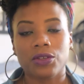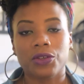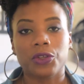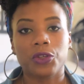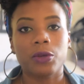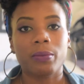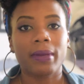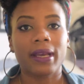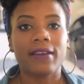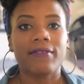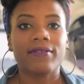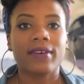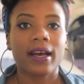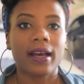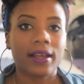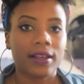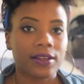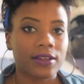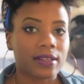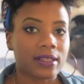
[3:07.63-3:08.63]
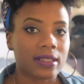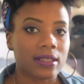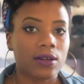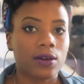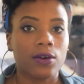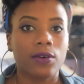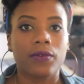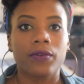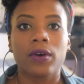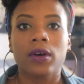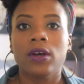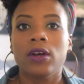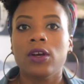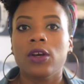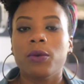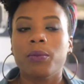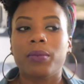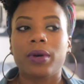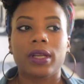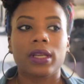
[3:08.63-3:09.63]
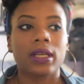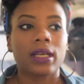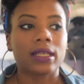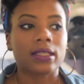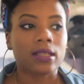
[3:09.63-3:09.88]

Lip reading: So you may find yourself putting